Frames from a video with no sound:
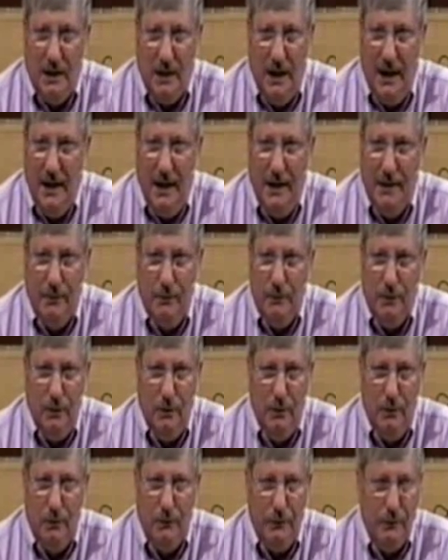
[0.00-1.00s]
I don't know
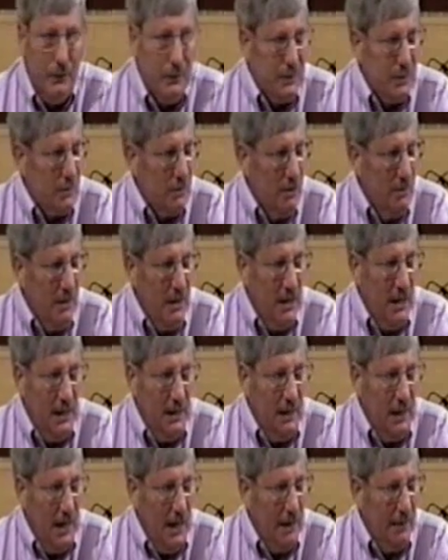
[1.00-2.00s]
the full story behind
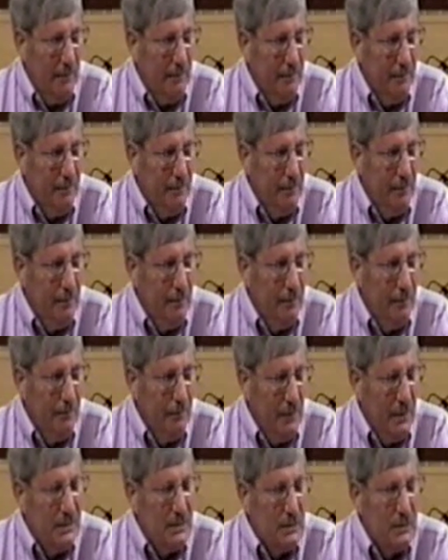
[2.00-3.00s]

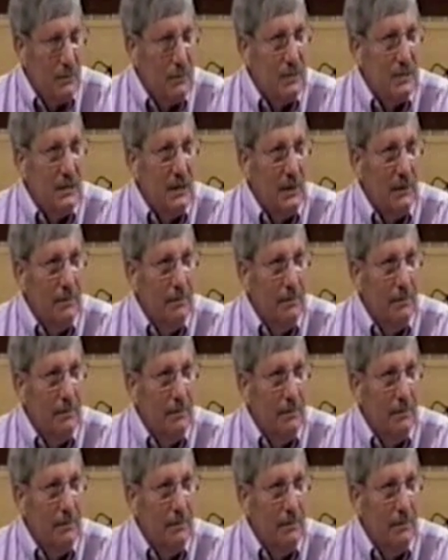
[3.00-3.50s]
that. It's interesting.